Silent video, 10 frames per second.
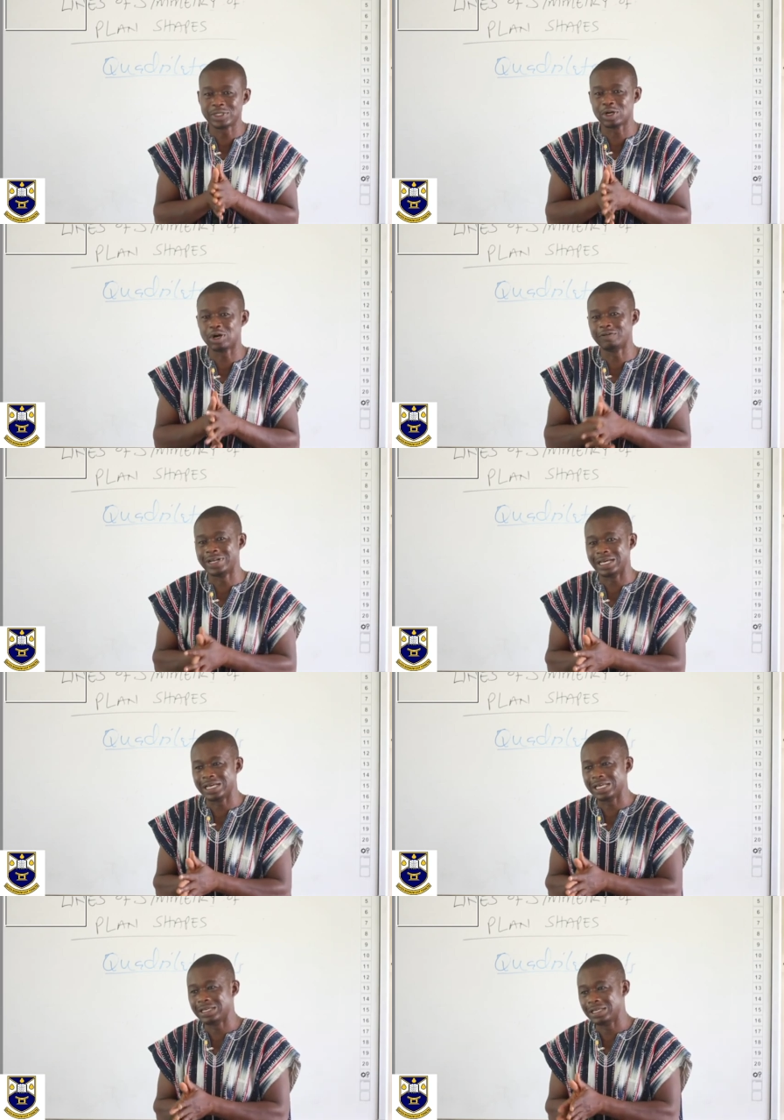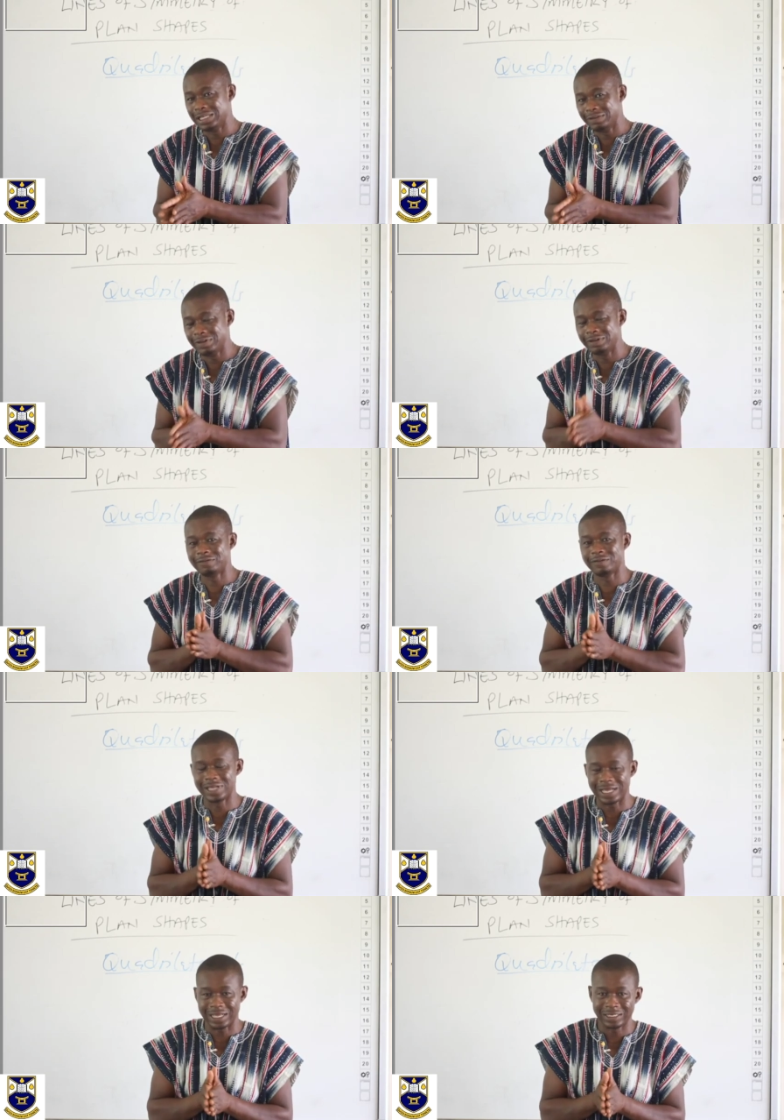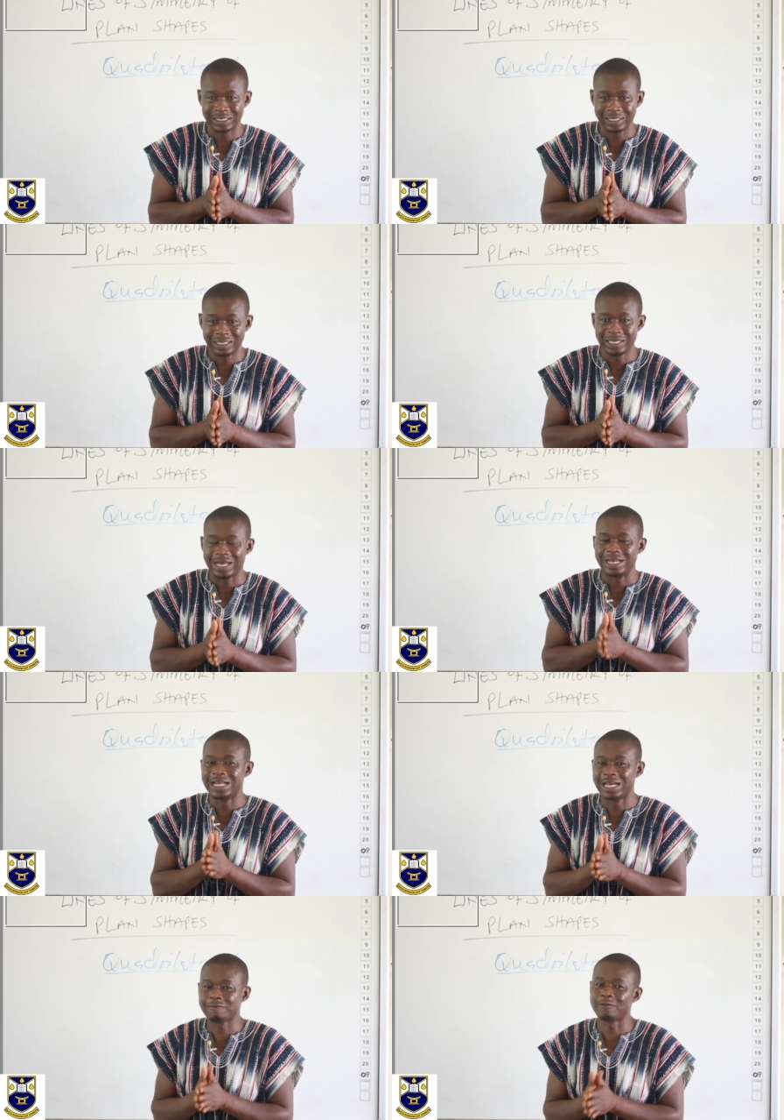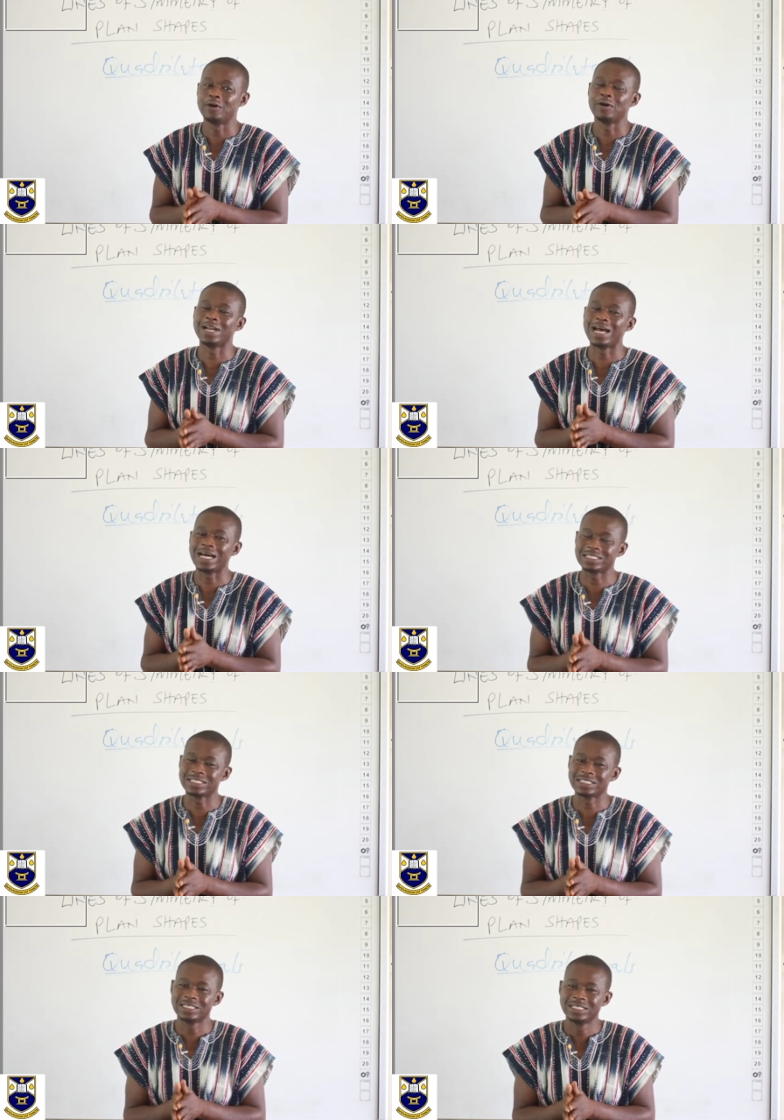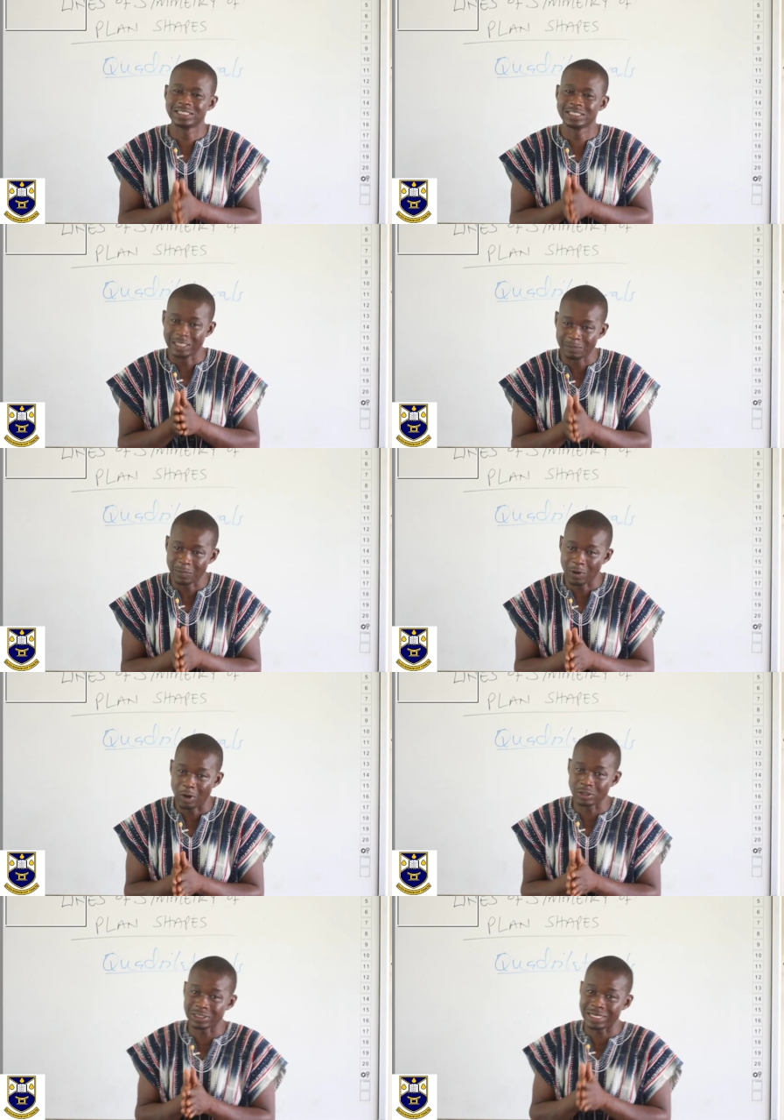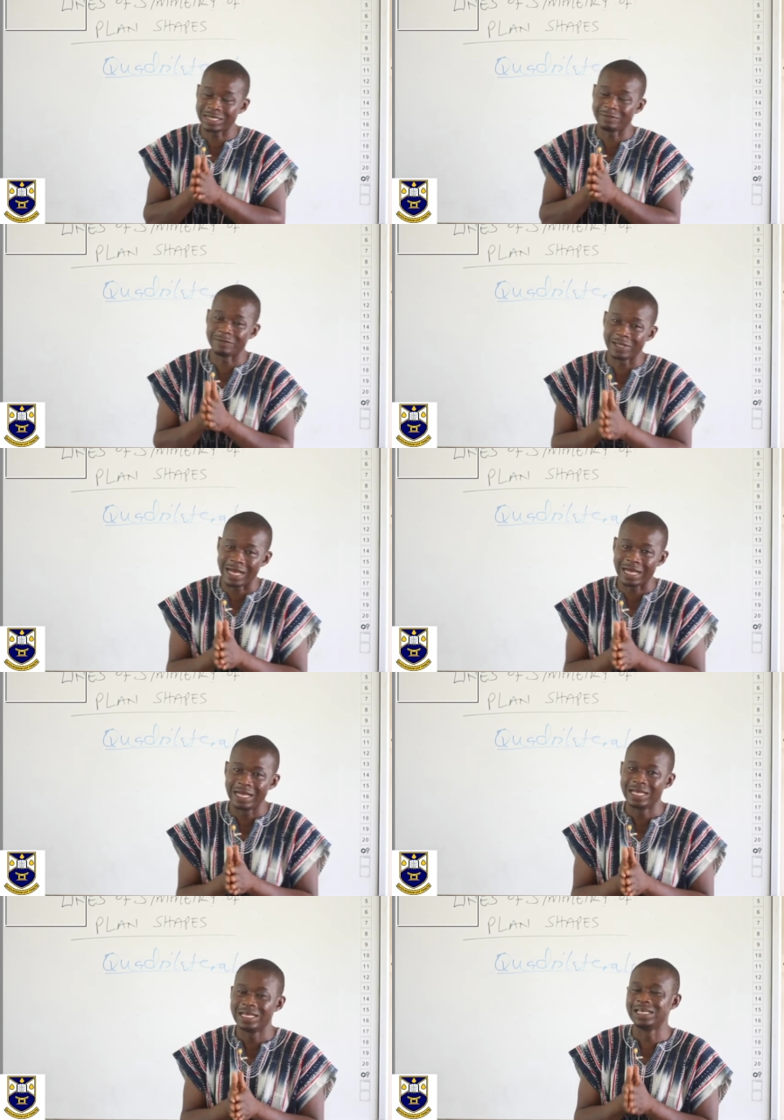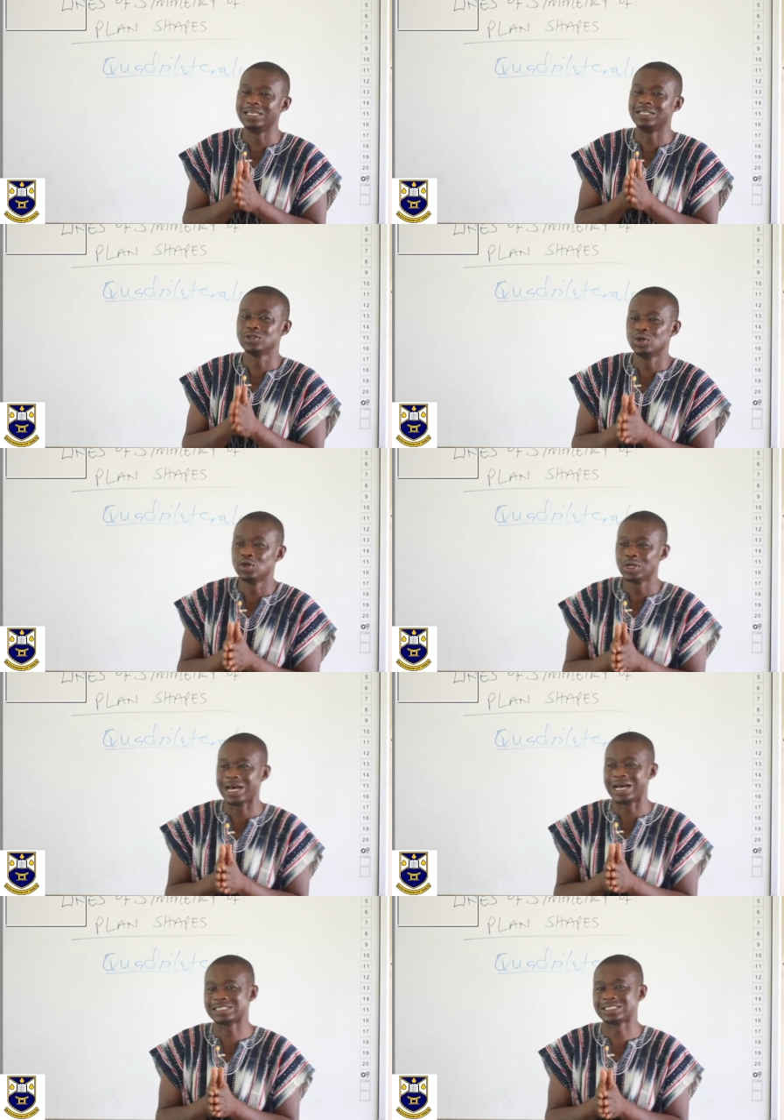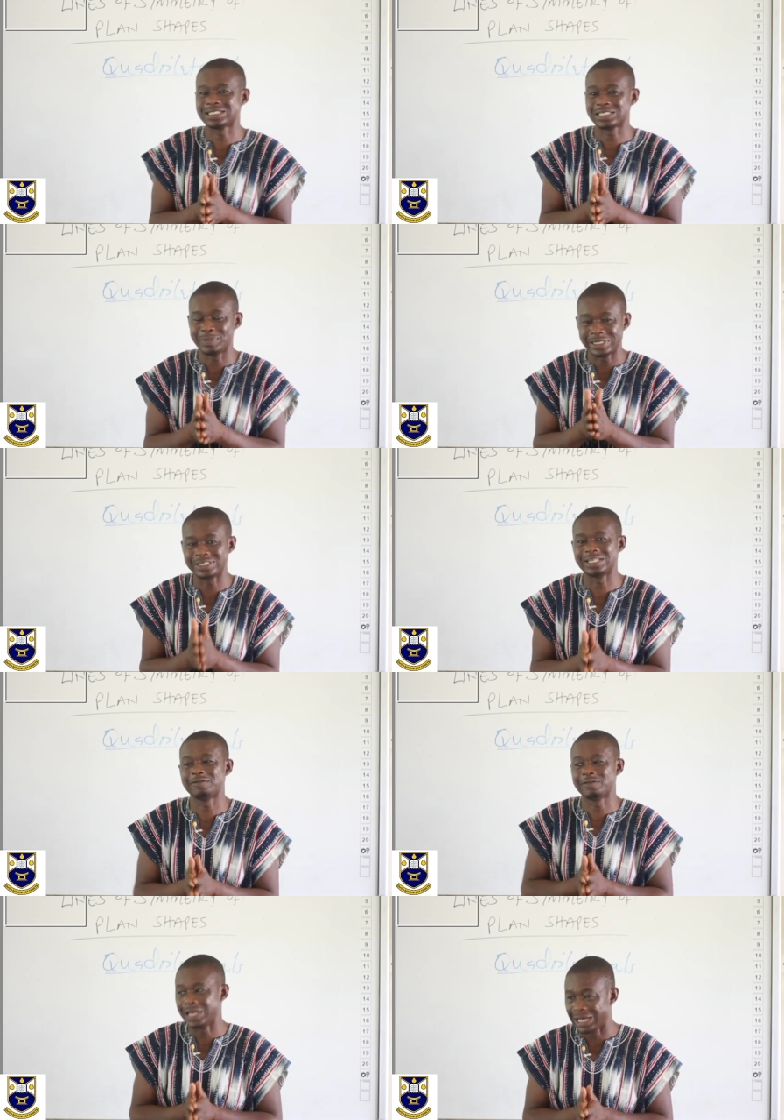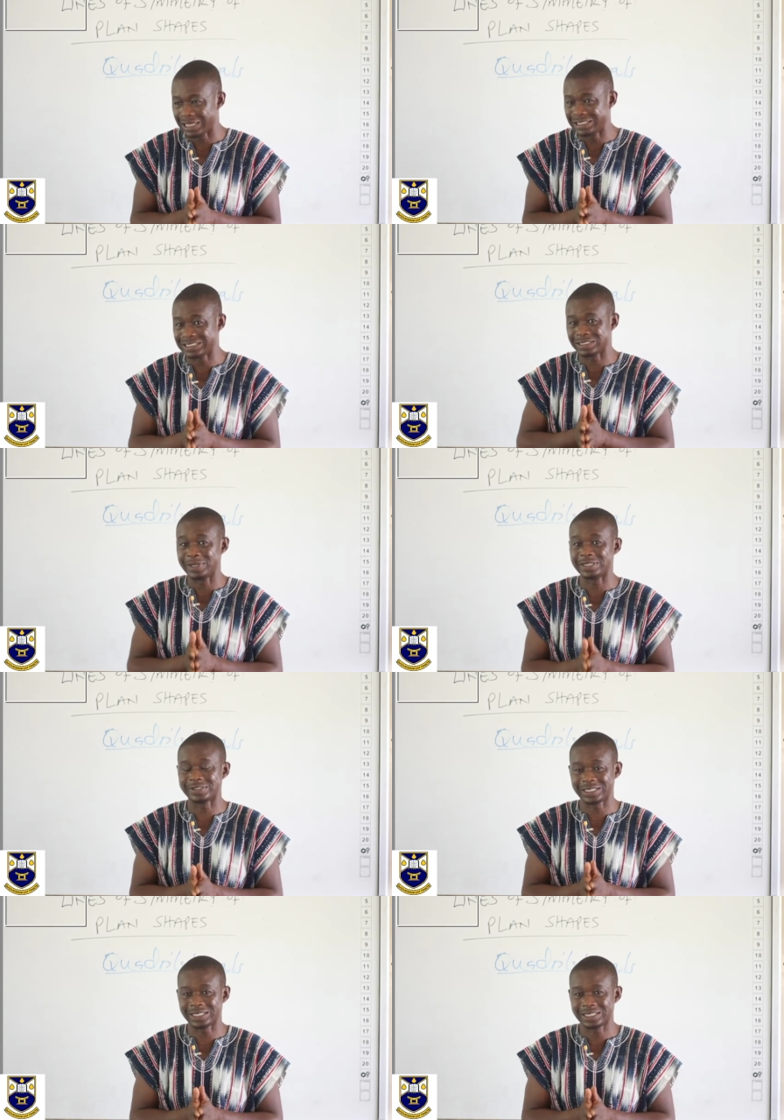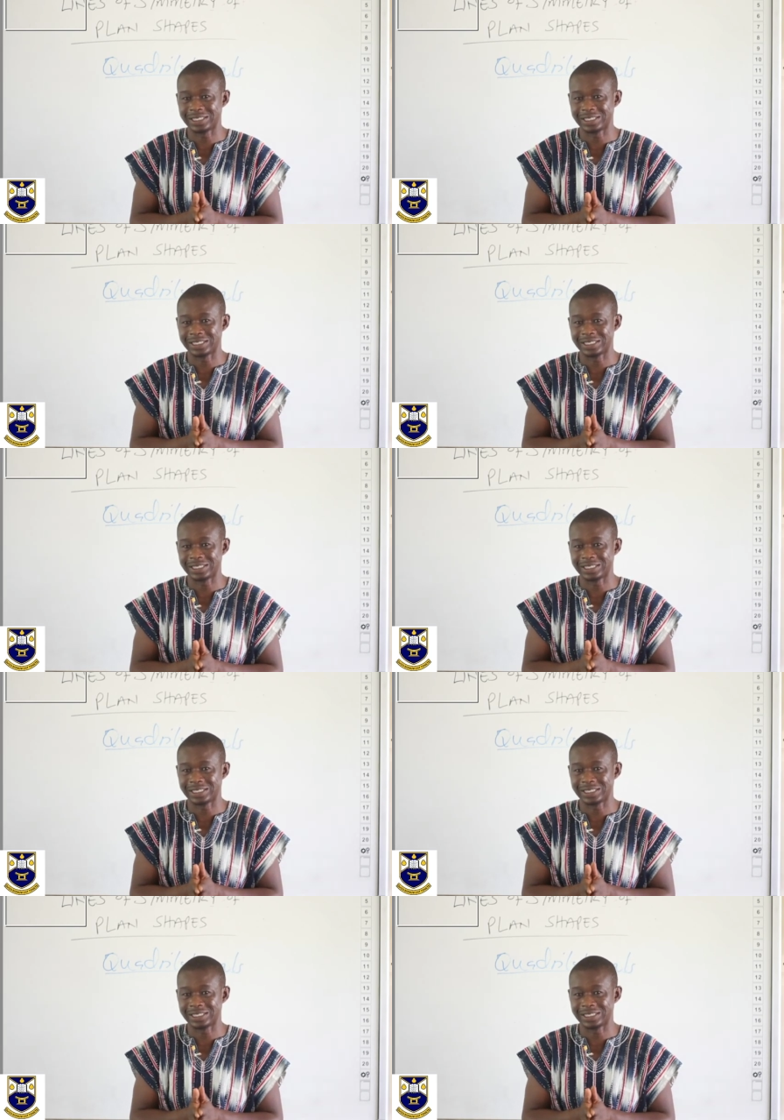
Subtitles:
of the given figure. And therefore, that shape or that figure is known as symmetric figure. It's symmetric.